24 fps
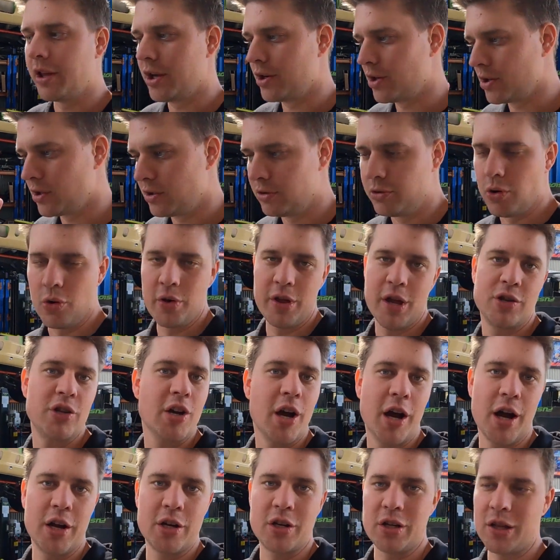They just do their
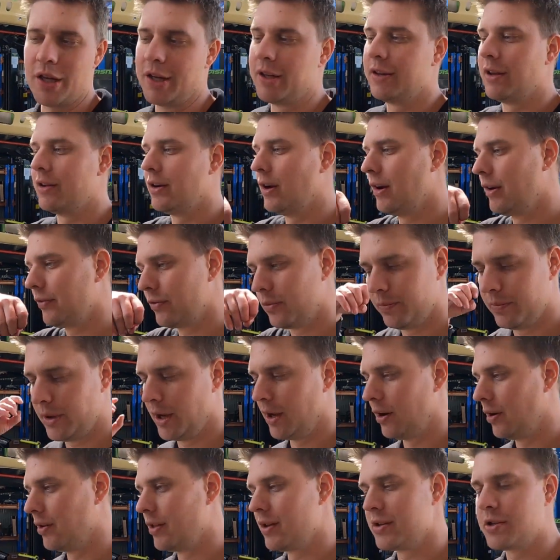charge thing. They don't have to,
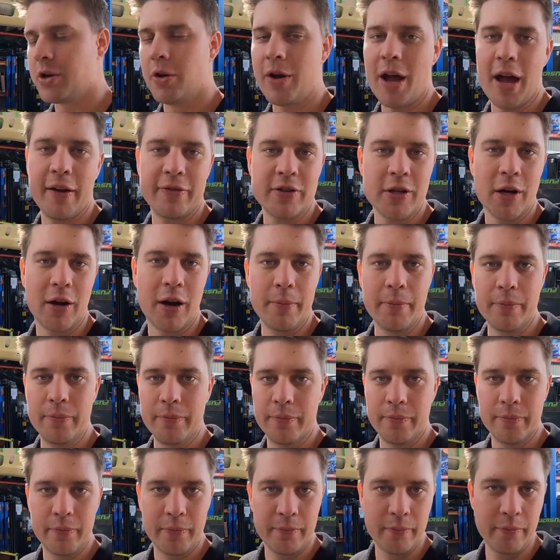you know, there's no F-type
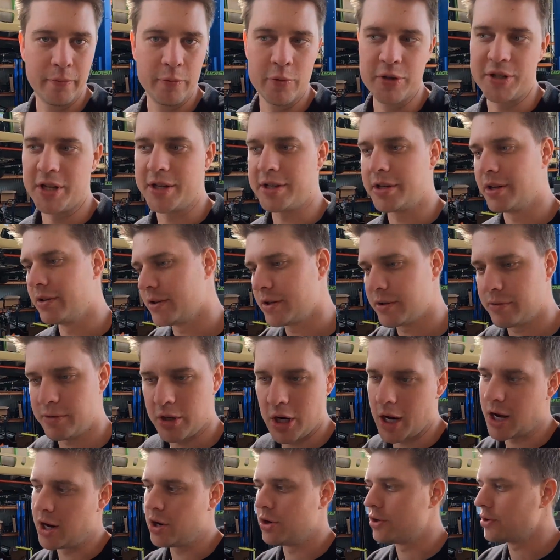resistance
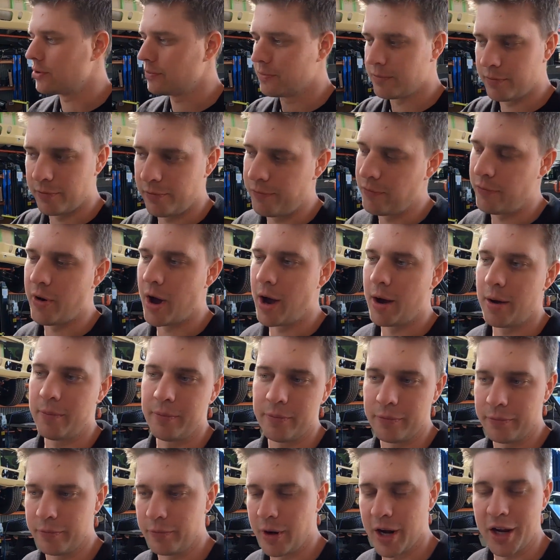change
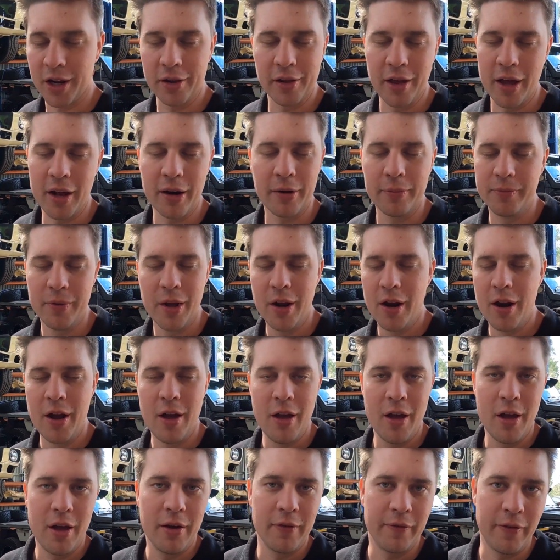regulator
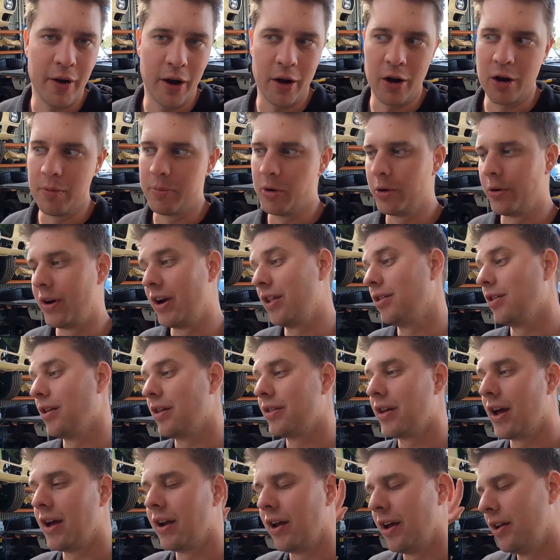variable or anything
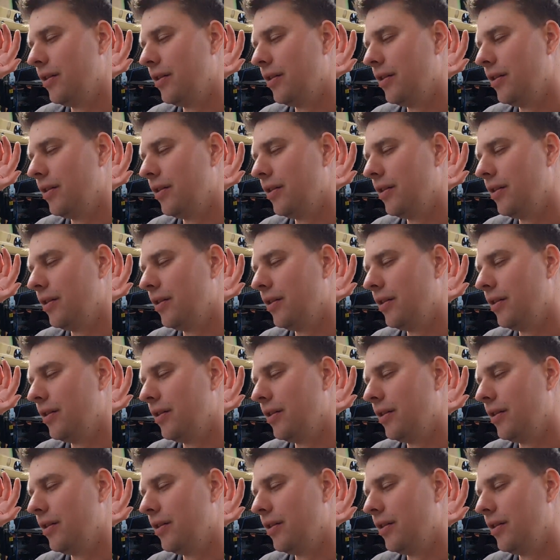like that.